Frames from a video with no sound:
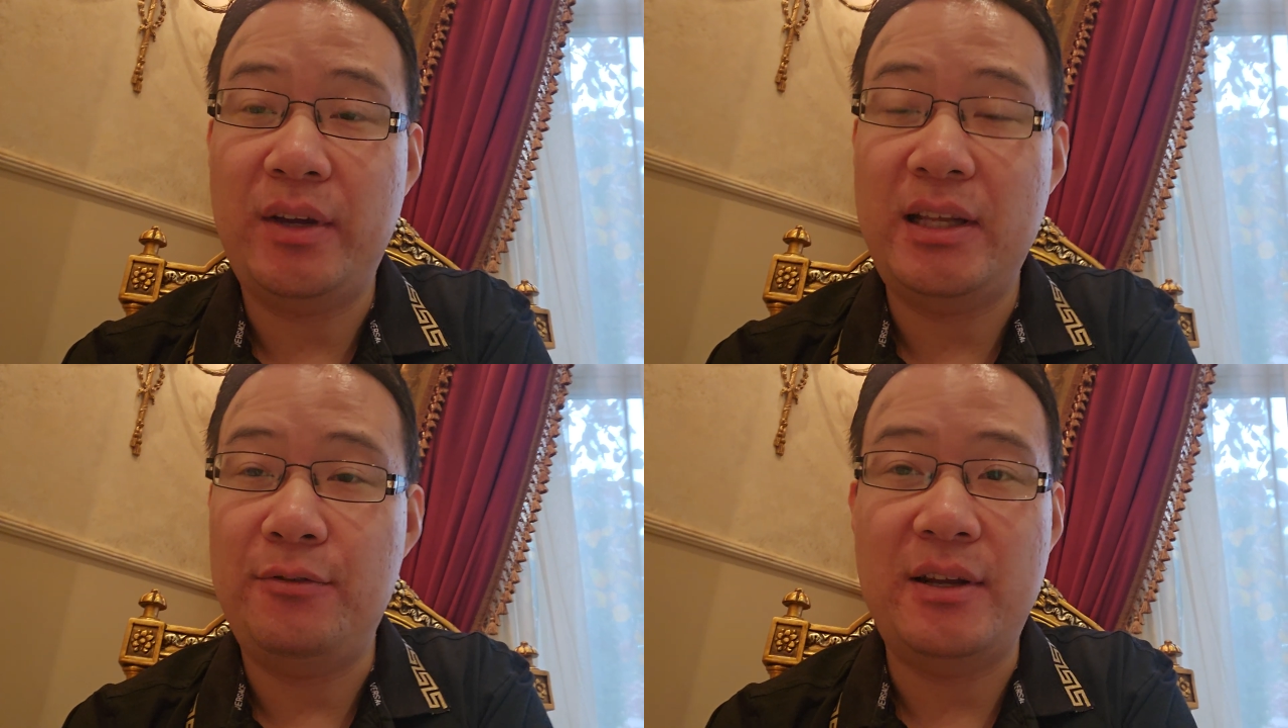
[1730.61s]

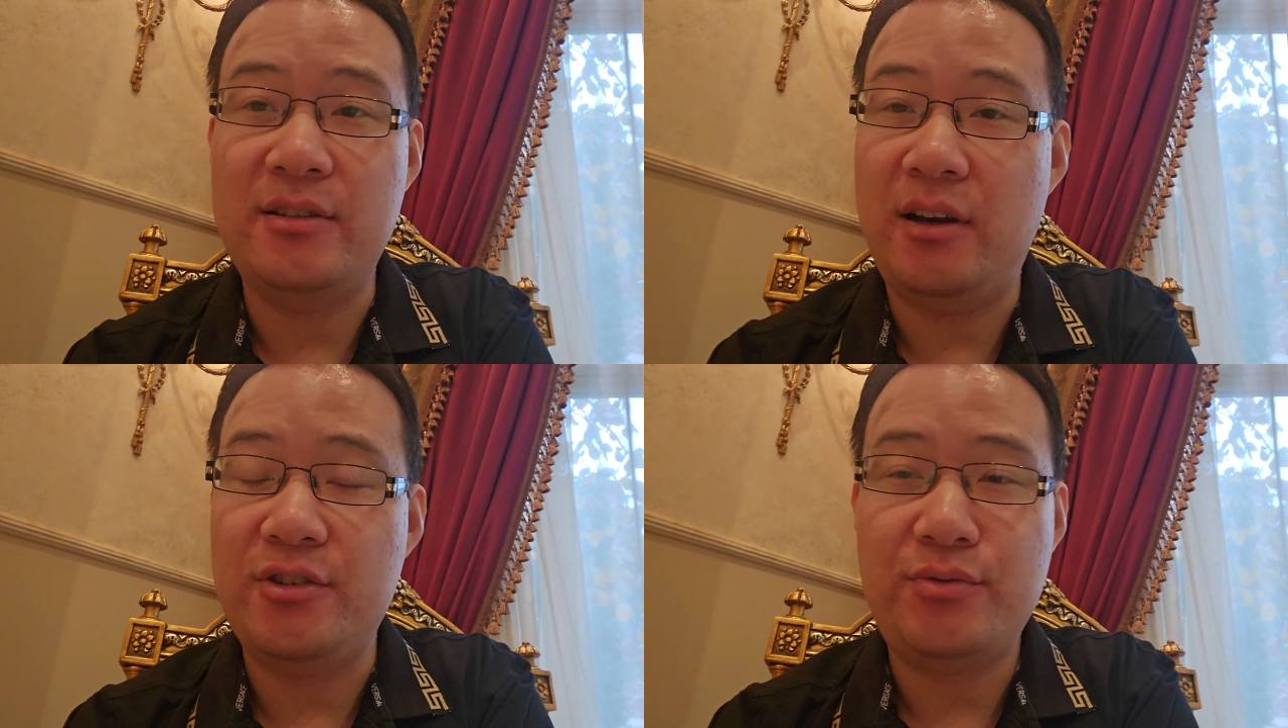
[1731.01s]
I have friends
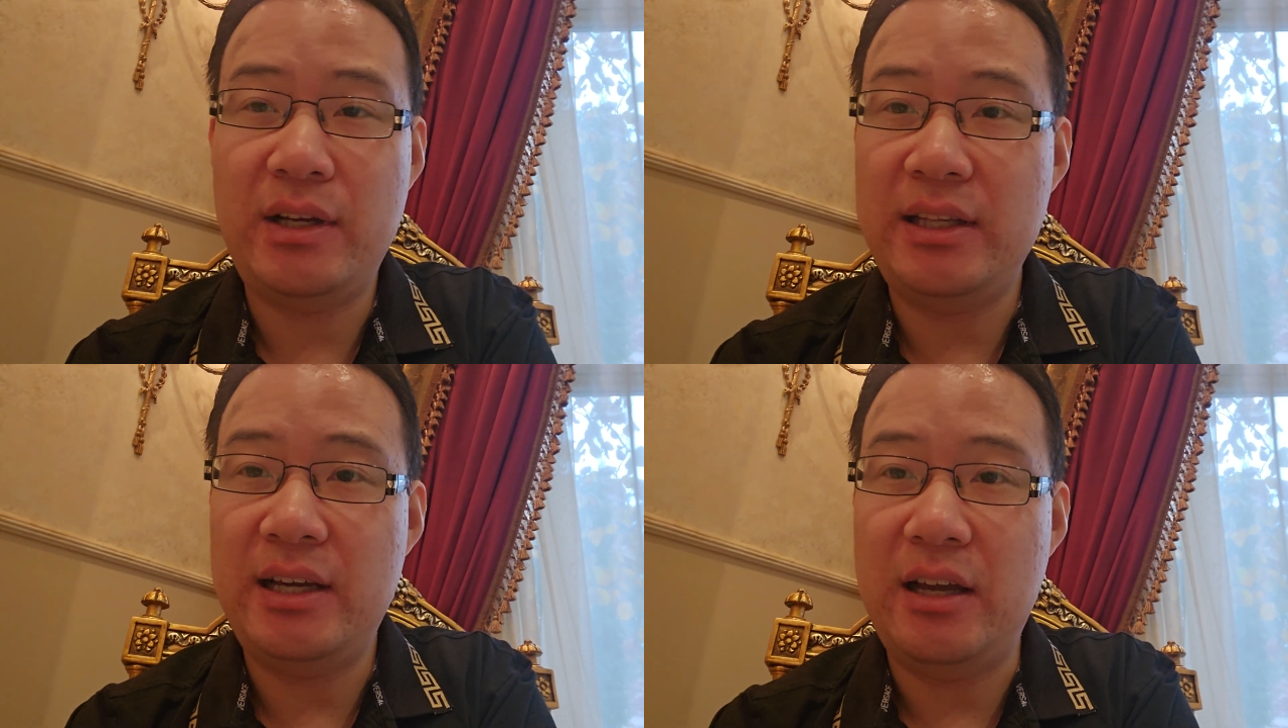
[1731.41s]
in
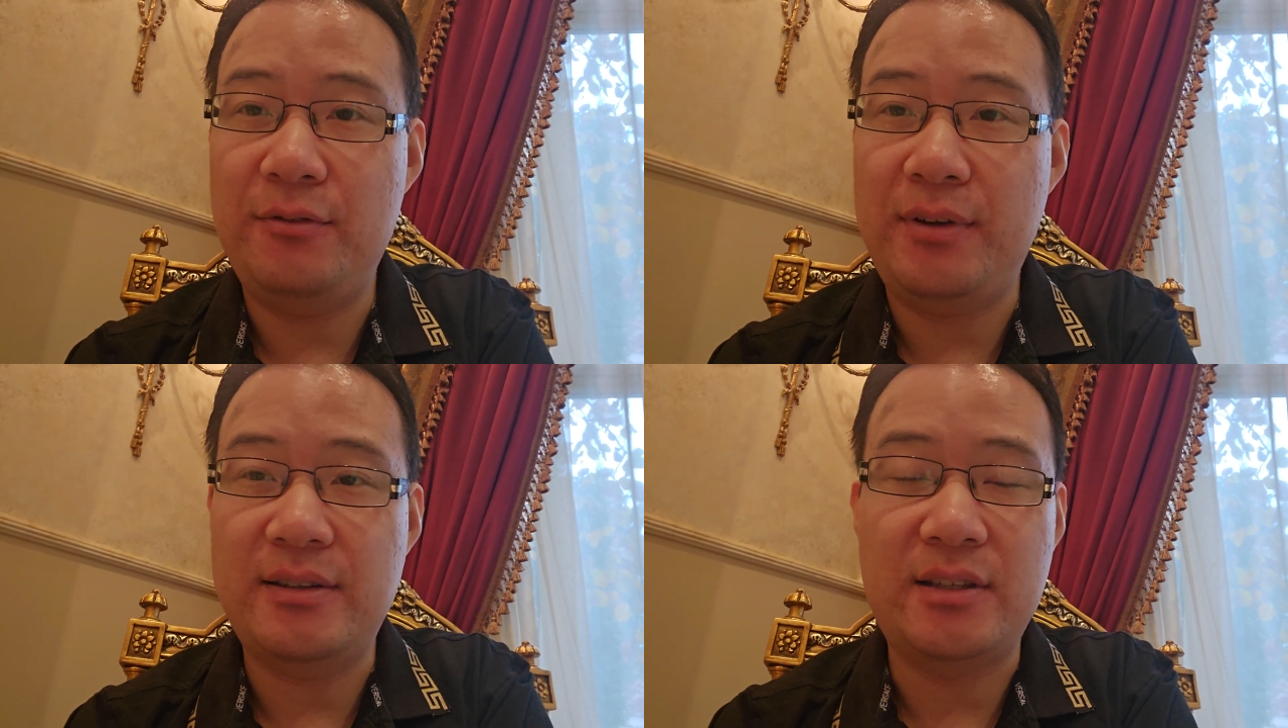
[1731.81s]
Australia, I
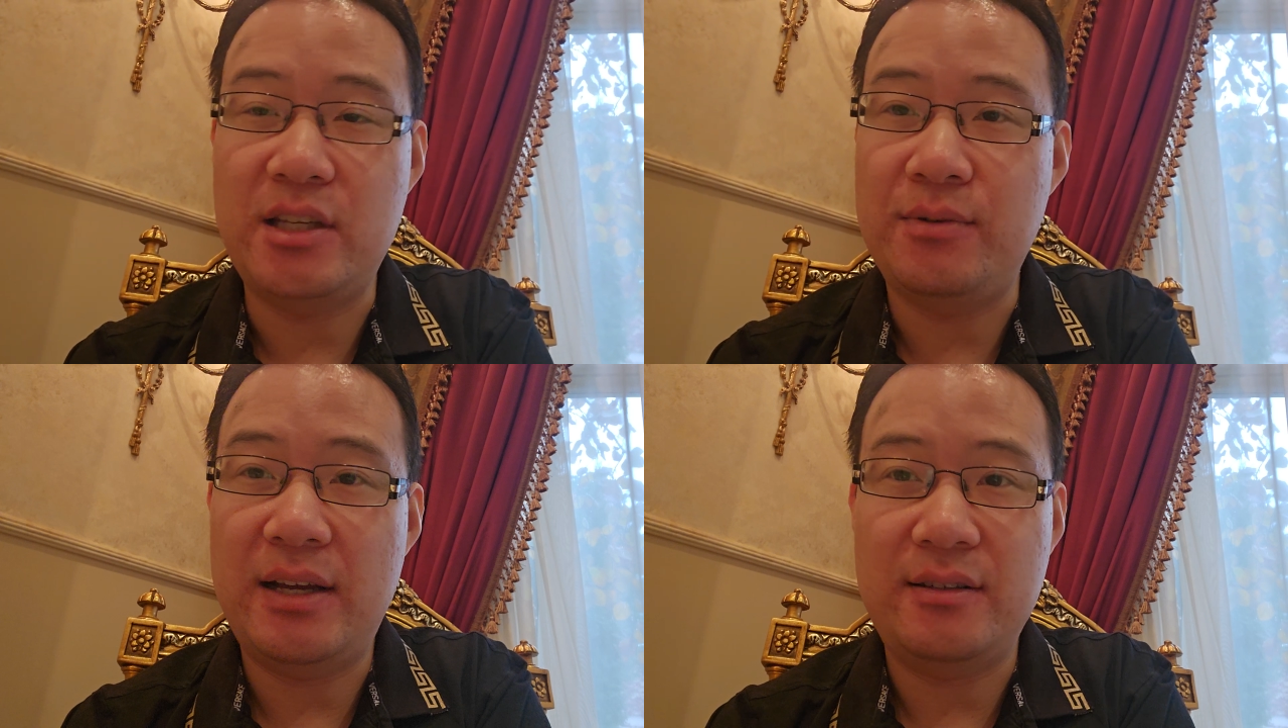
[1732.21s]
have friends in the
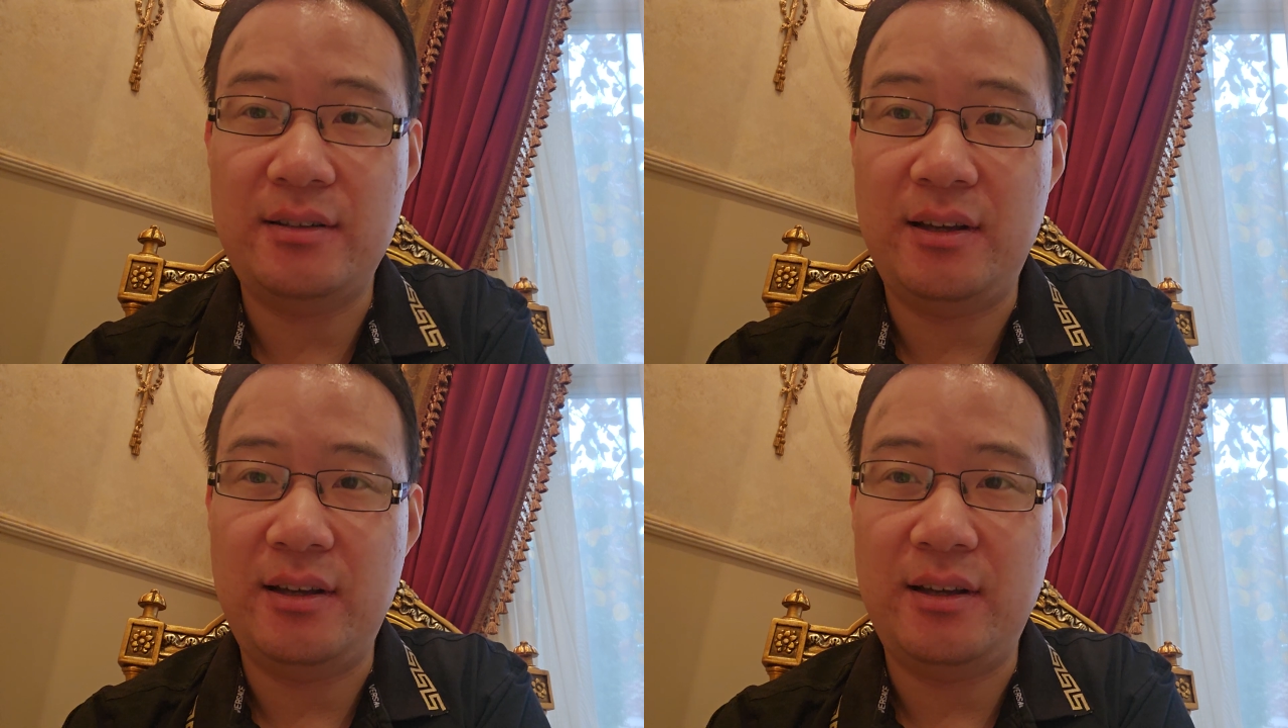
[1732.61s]
US,